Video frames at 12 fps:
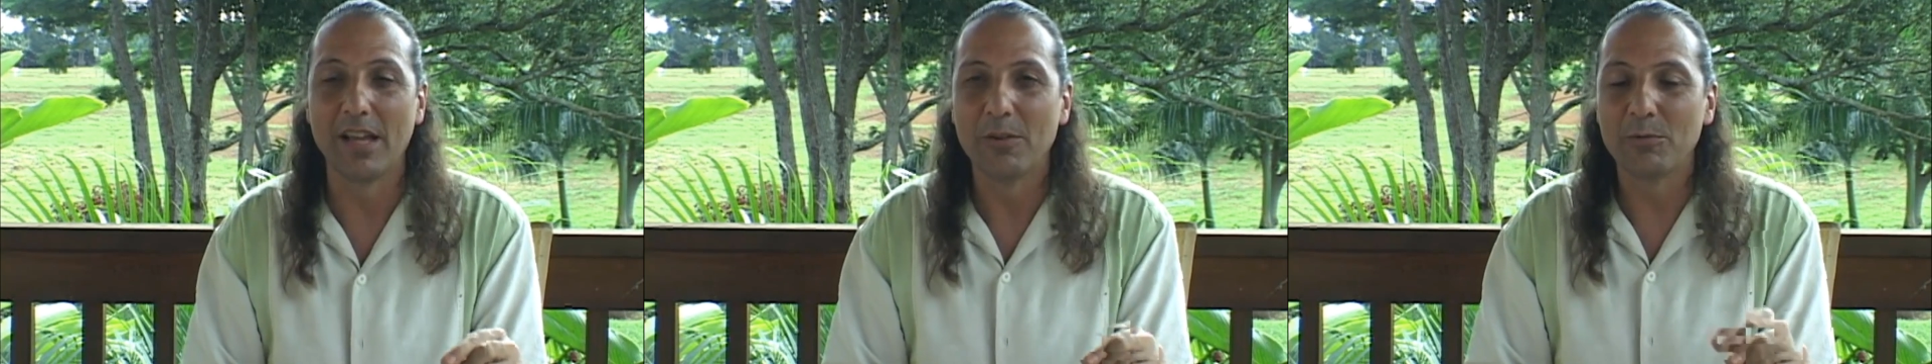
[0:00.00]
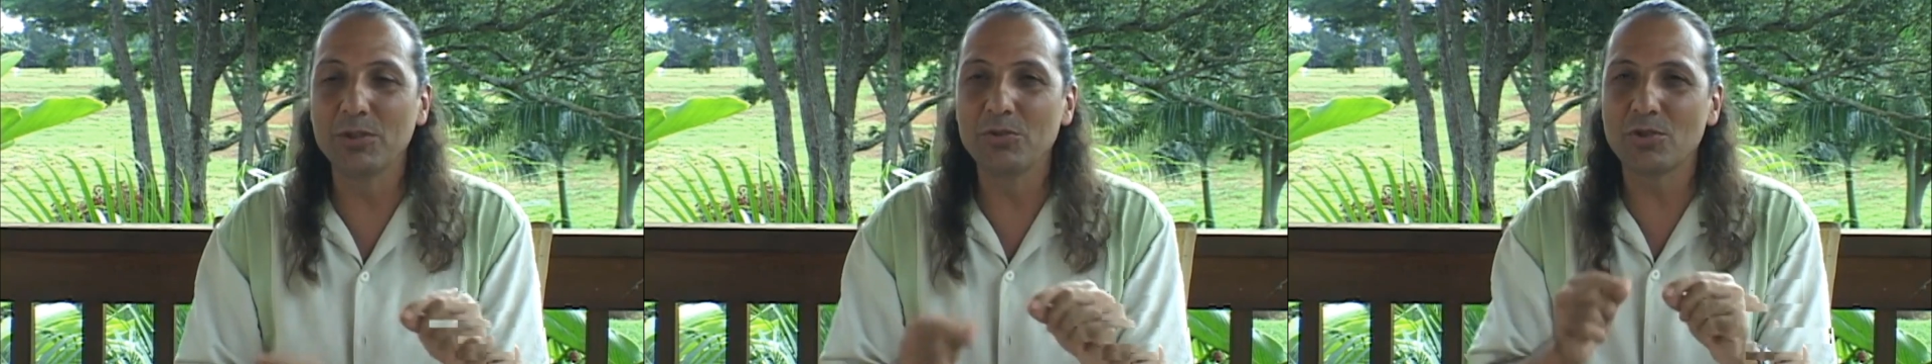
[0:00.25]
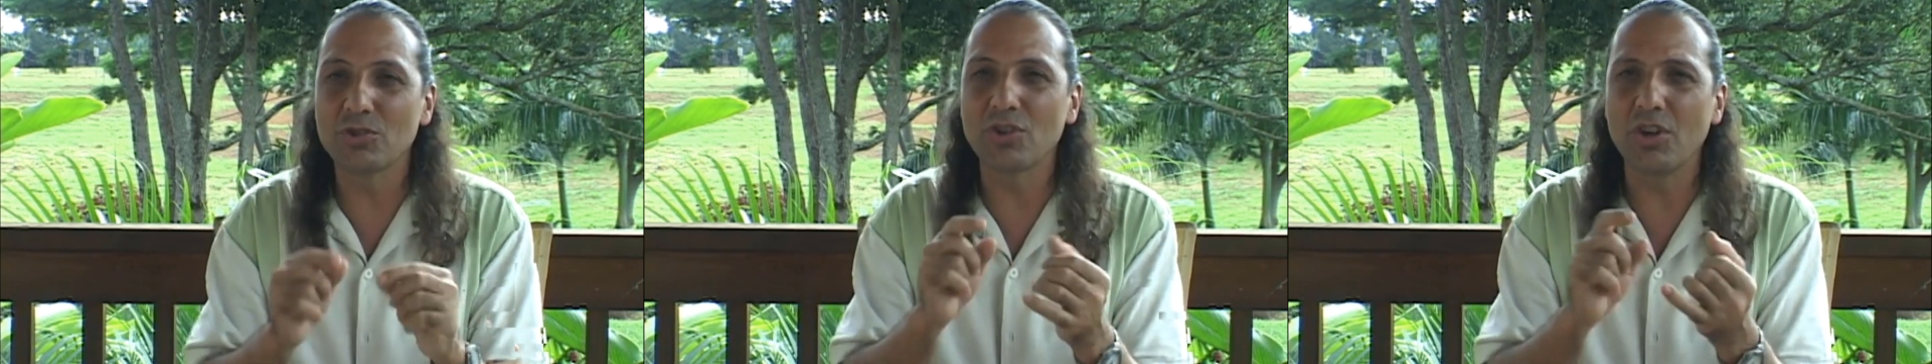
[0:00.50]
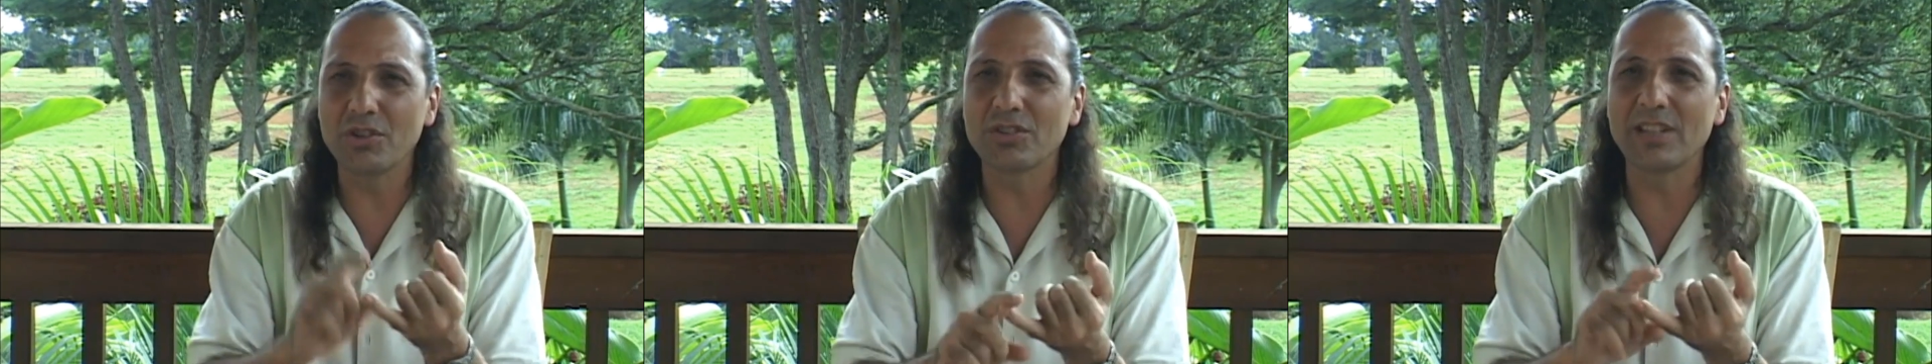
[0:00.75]
When you
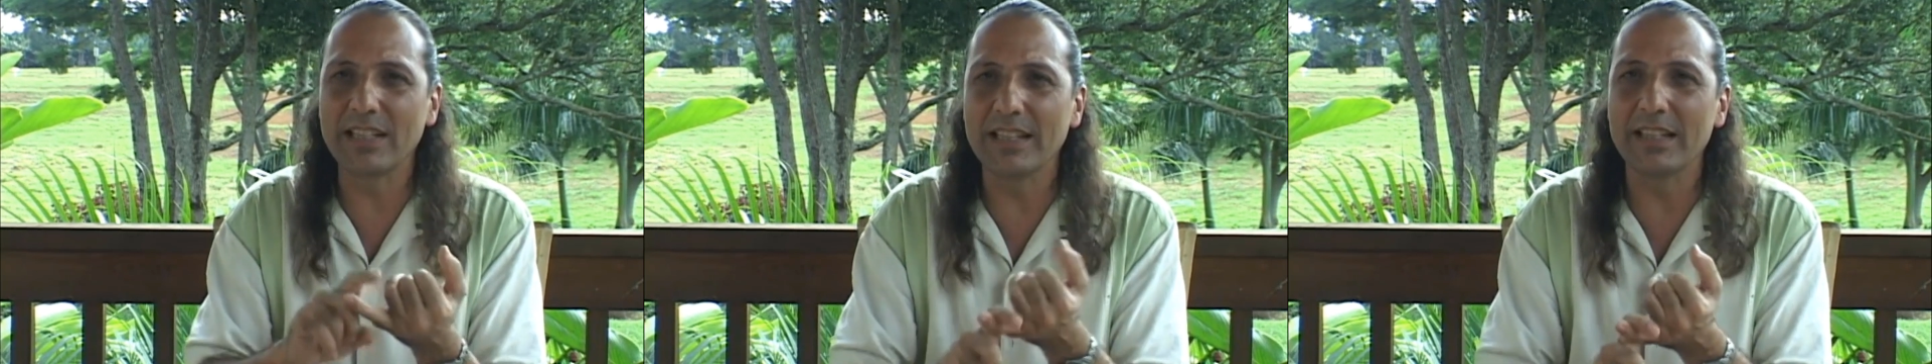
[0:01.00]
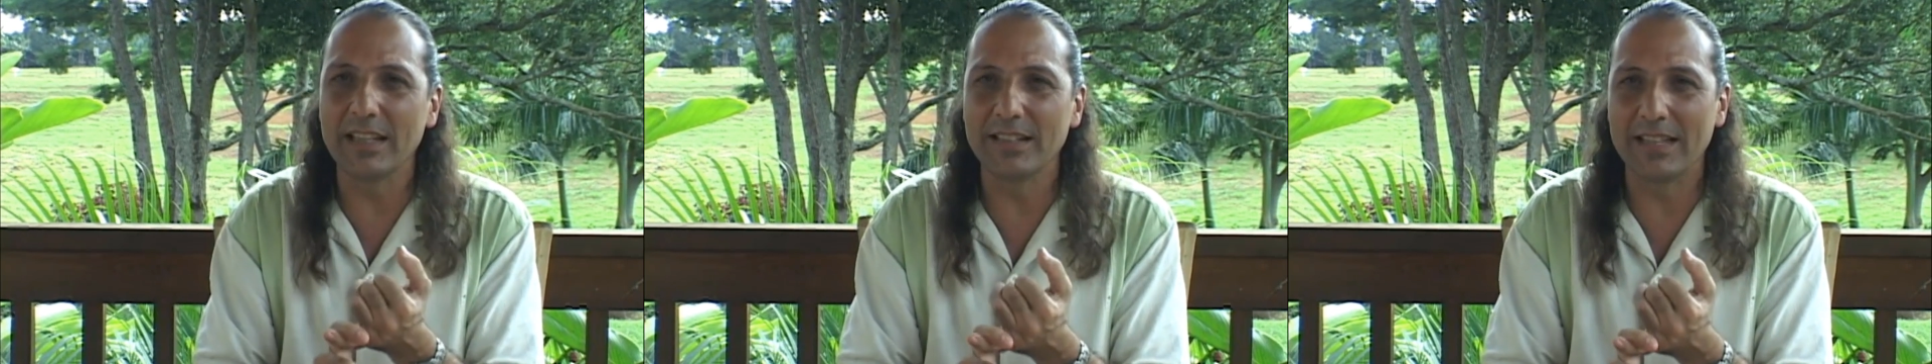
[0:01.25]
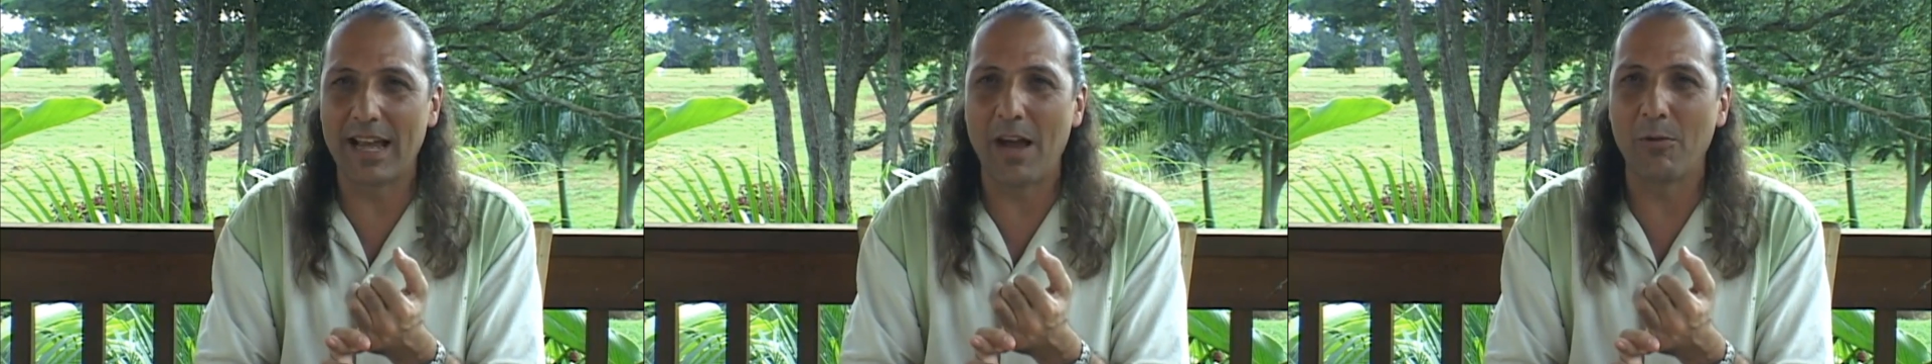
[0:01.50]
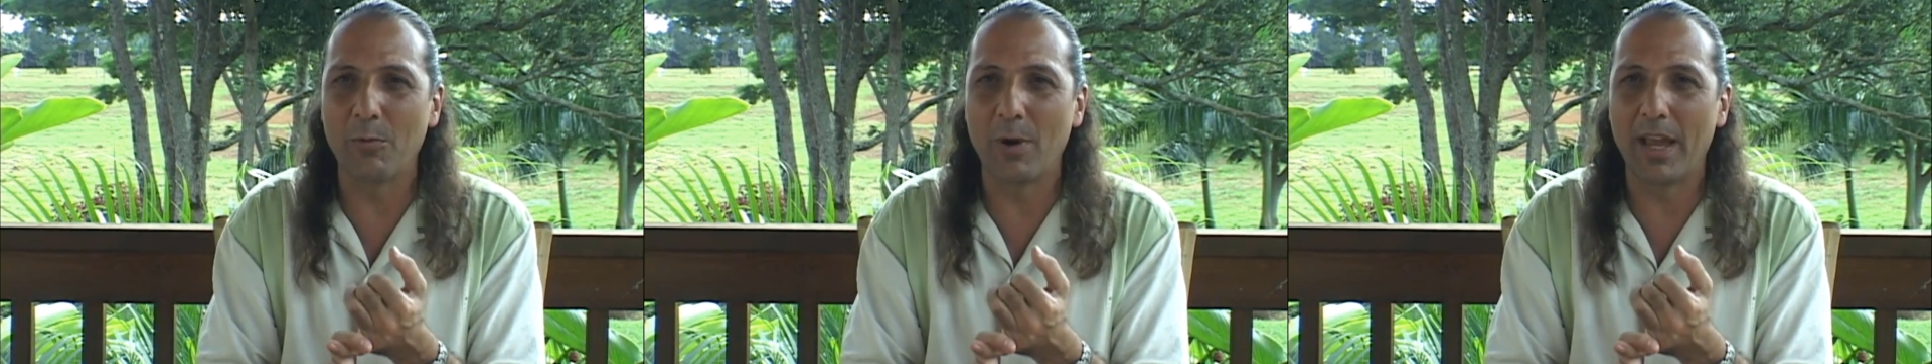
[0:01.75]
start thinking
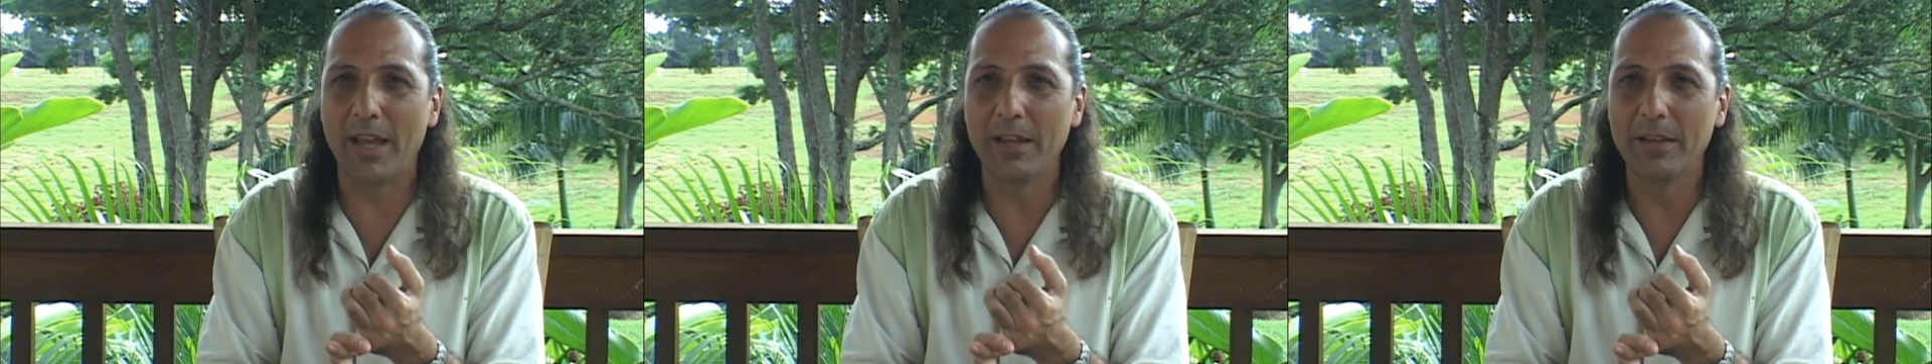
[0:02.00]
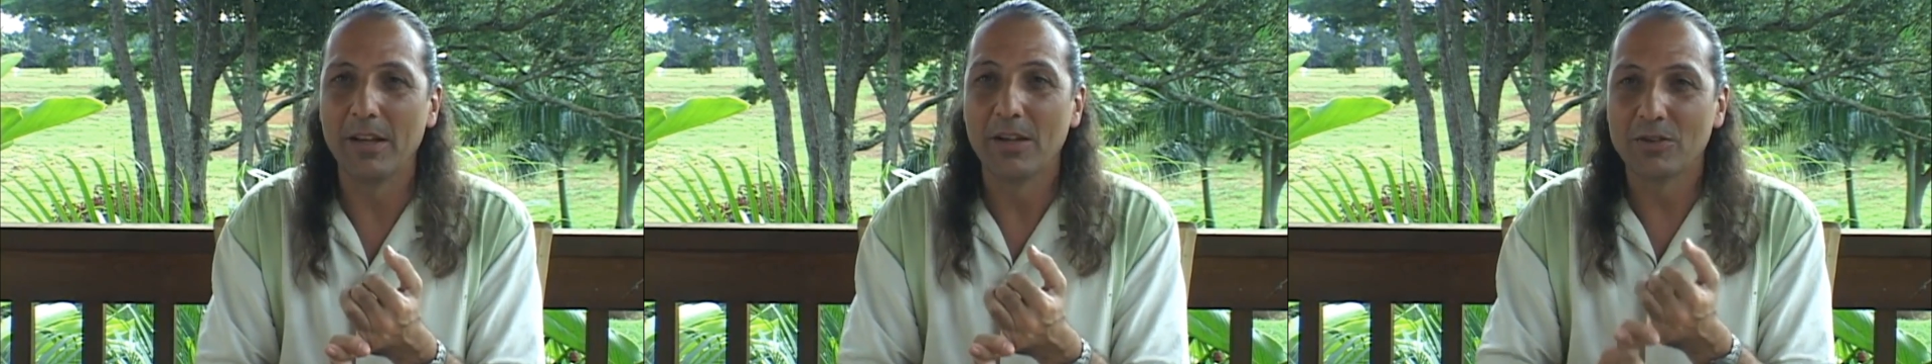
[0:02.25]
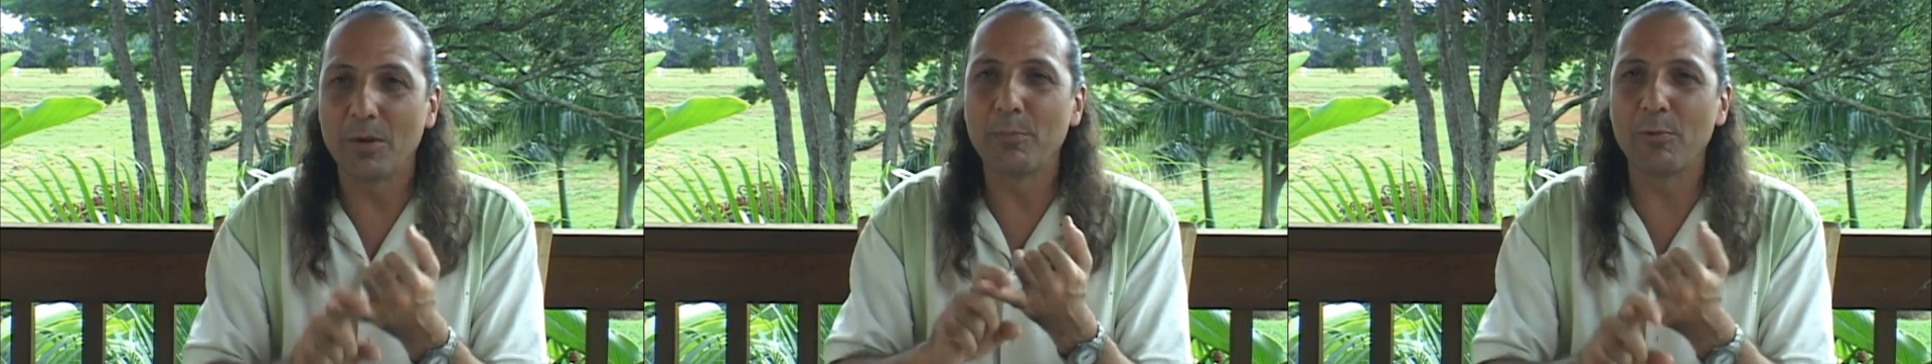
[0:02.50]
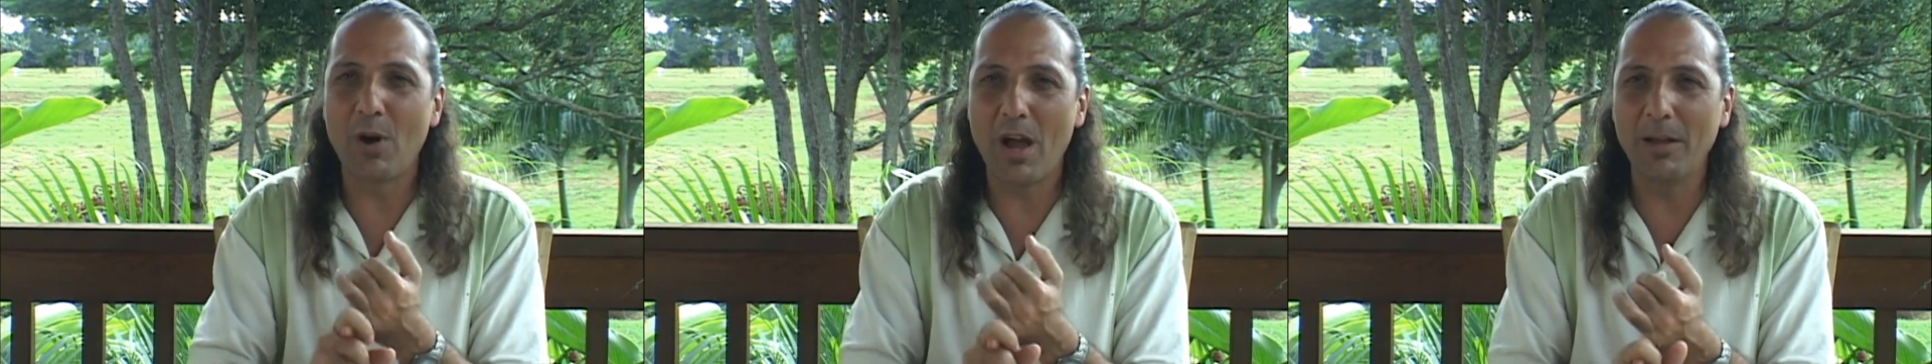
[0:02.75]
that way, the
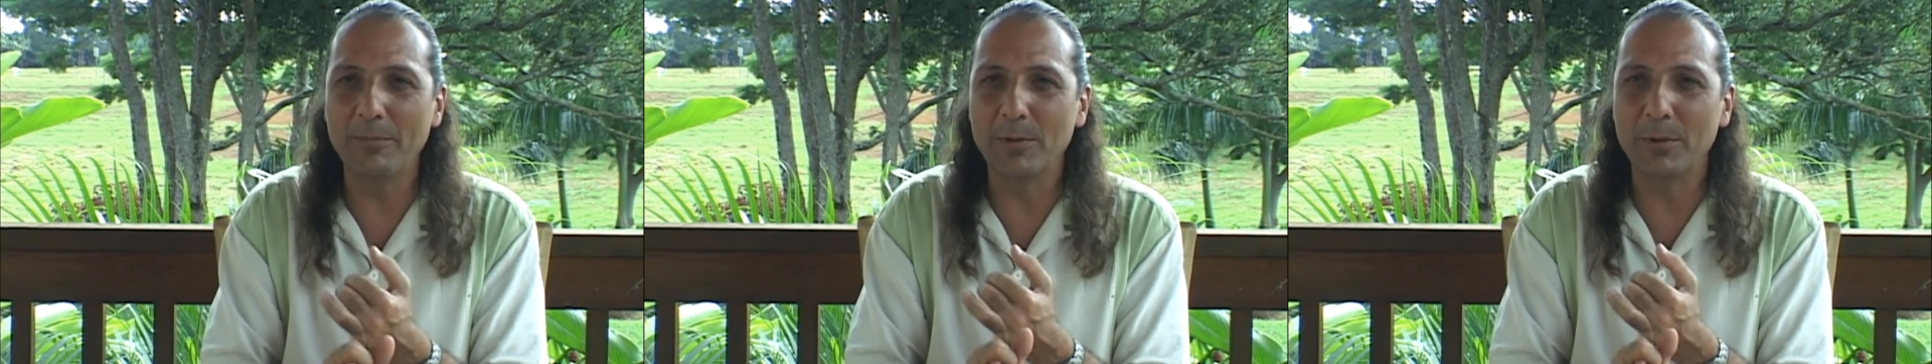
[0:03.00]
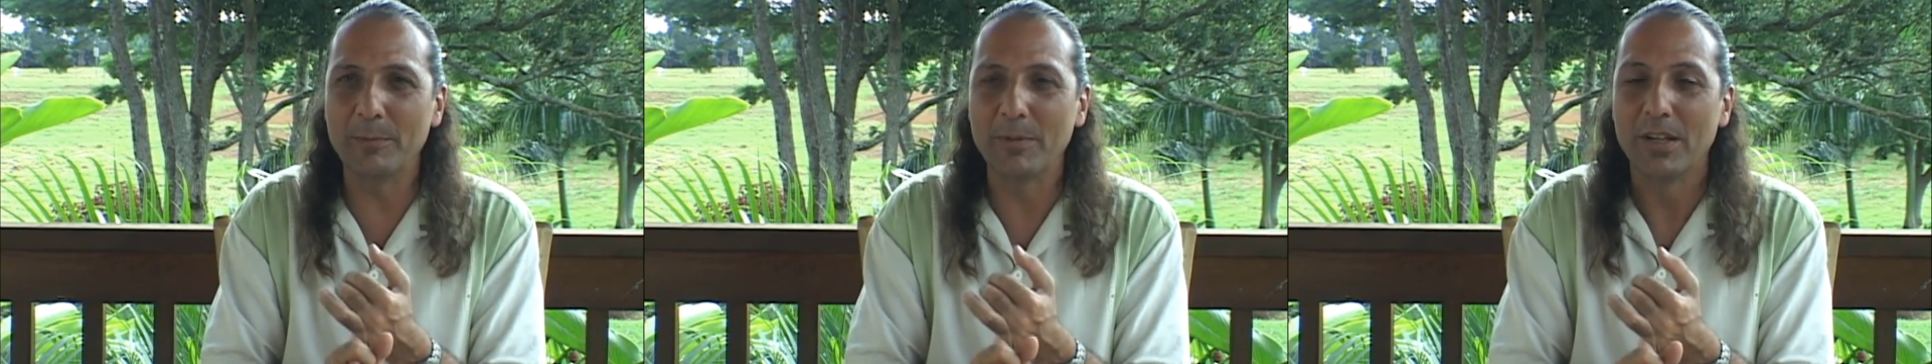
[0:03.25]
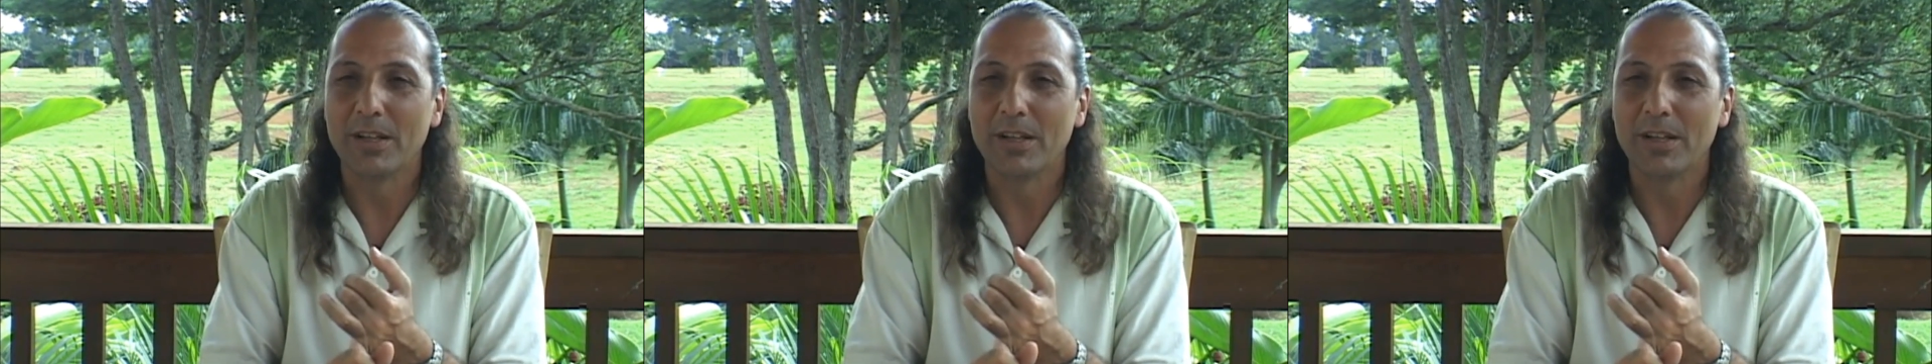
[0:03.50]
problem